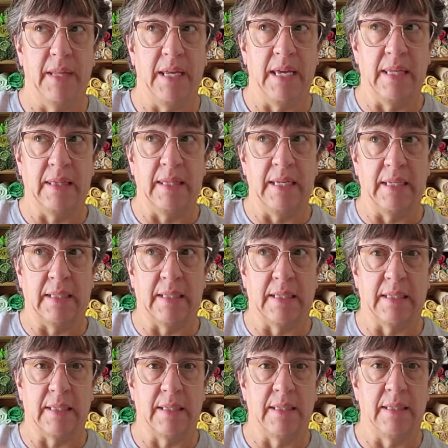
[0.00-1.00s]
in
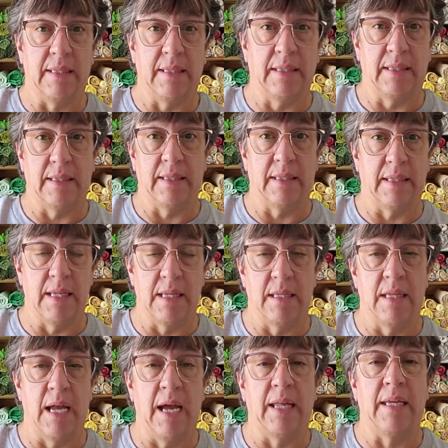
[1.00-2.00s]

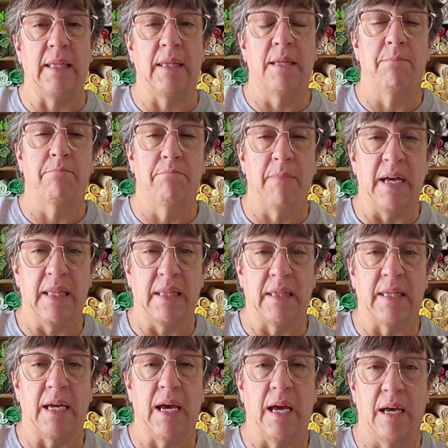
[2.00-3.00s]
the
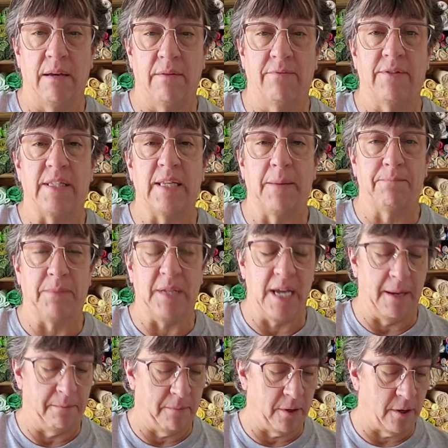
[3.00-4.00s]
month of
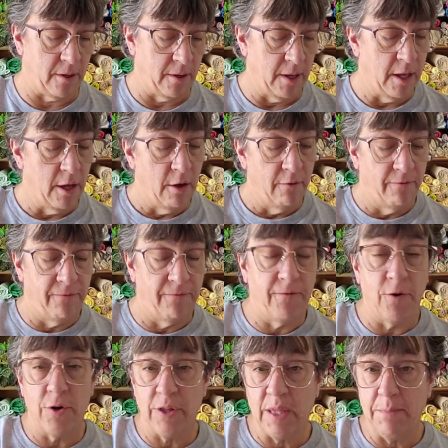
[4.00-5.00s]
September.
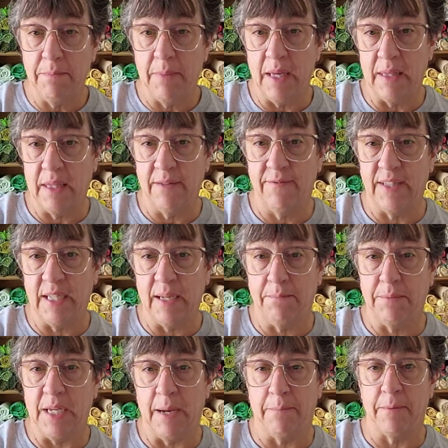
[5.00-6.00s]
For the month of
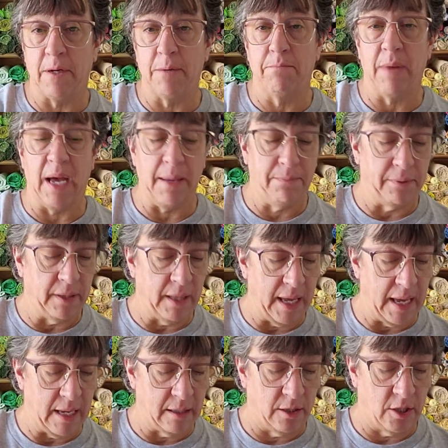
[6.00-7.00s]
September, my
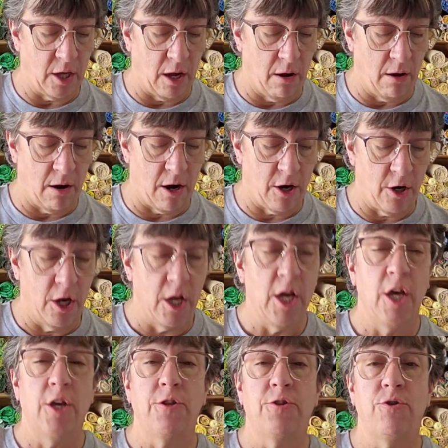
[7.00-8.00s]
plans are
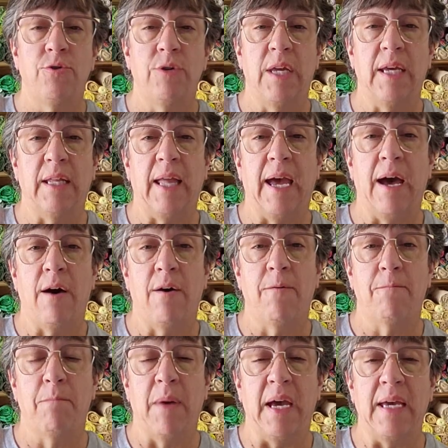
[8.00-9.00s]
to get
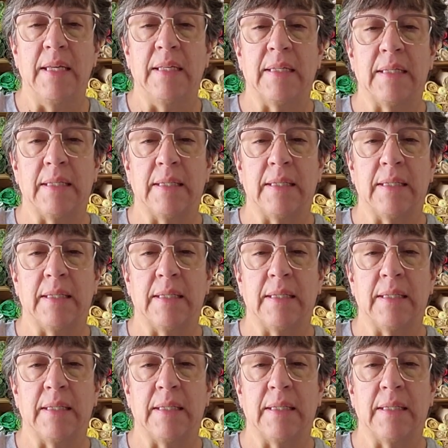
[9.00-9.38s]
out my